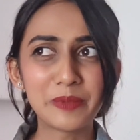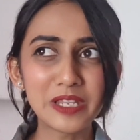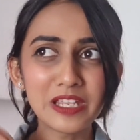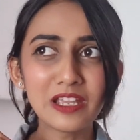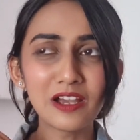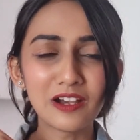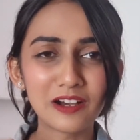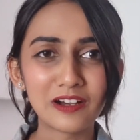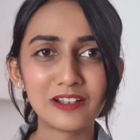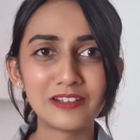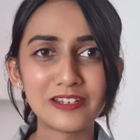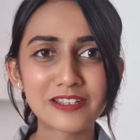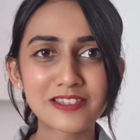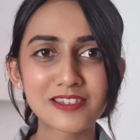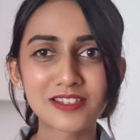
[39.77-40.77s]
be
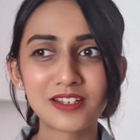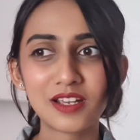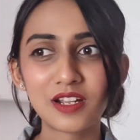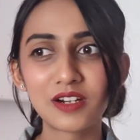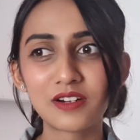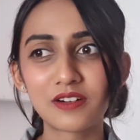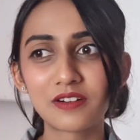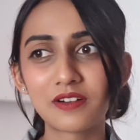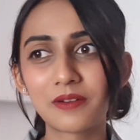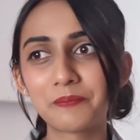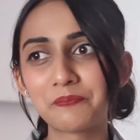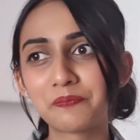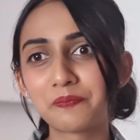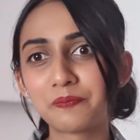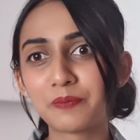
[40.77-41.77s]
a listener
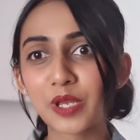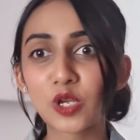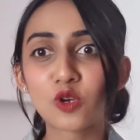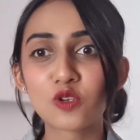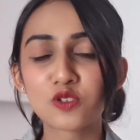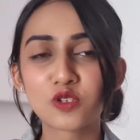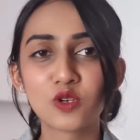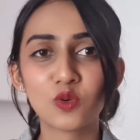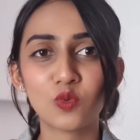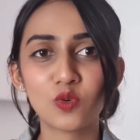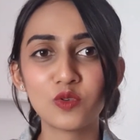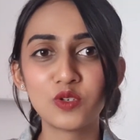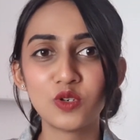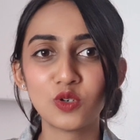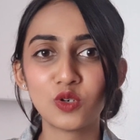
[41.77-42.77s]
because
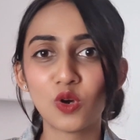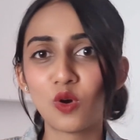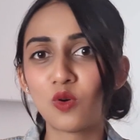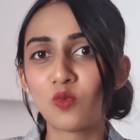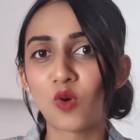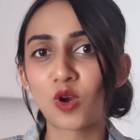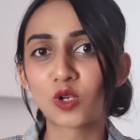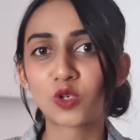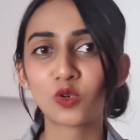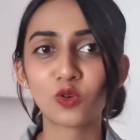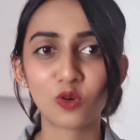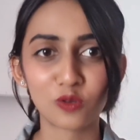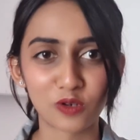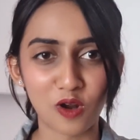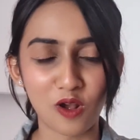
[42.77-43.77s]
you don't want to
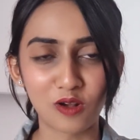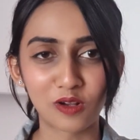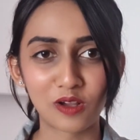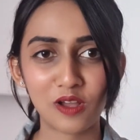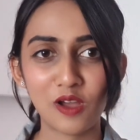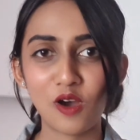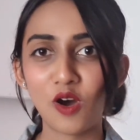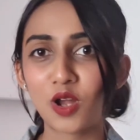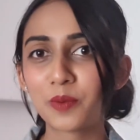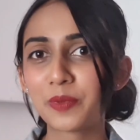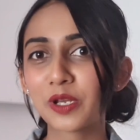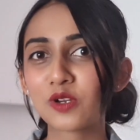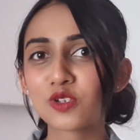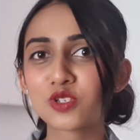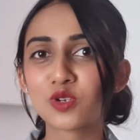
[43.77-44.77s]
go wrong, or
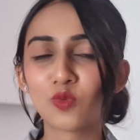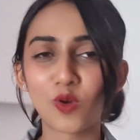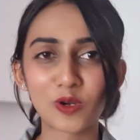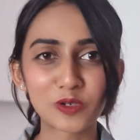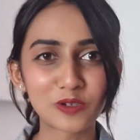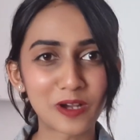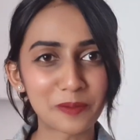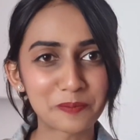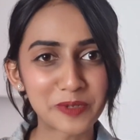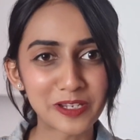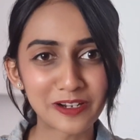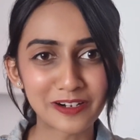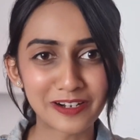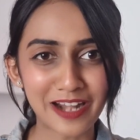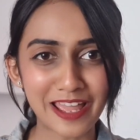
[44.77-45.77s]
because you want to
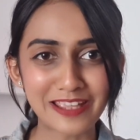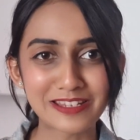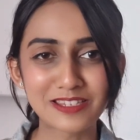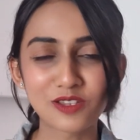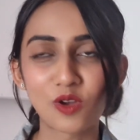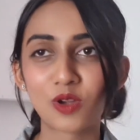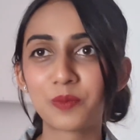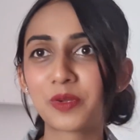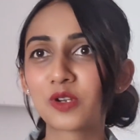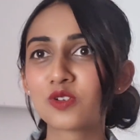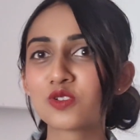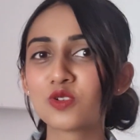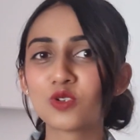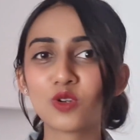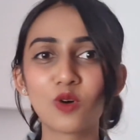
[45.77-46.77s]
appear nice, or
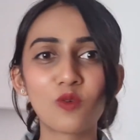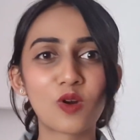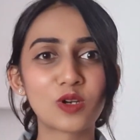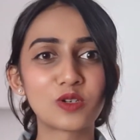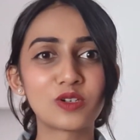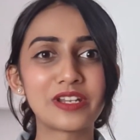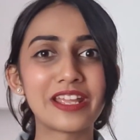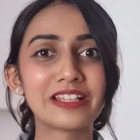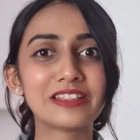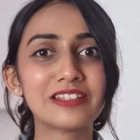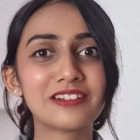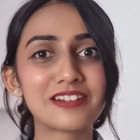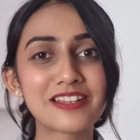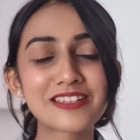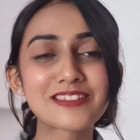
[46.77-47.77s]
because you don't want to
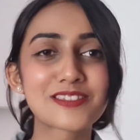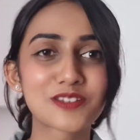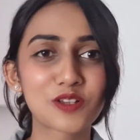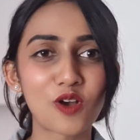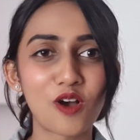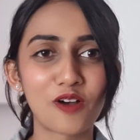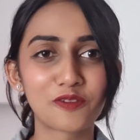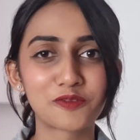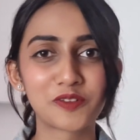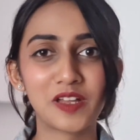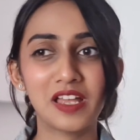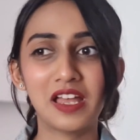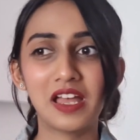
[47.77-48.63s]
take the risk of